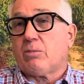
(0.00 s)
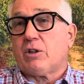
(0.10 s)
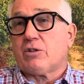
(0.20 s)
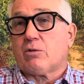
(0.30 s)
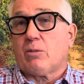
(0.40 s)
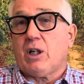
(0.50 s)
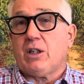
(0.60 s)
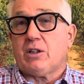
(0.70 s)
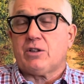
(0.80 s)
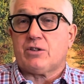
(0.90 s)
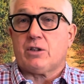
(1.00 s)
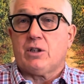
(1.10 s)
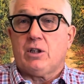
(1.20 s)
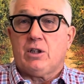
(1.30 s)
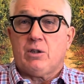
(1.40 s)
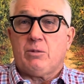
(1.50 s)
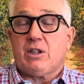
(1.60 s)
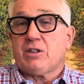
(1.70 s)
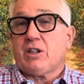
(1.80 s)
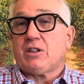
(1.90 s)
plus or minus,
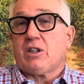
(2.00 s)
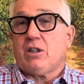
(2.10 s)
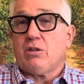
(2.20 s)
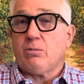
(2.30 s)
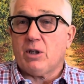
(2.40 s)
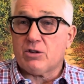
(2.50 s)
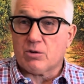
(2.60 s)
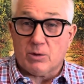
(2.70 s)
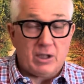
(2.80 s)
because that's how you'd measure it.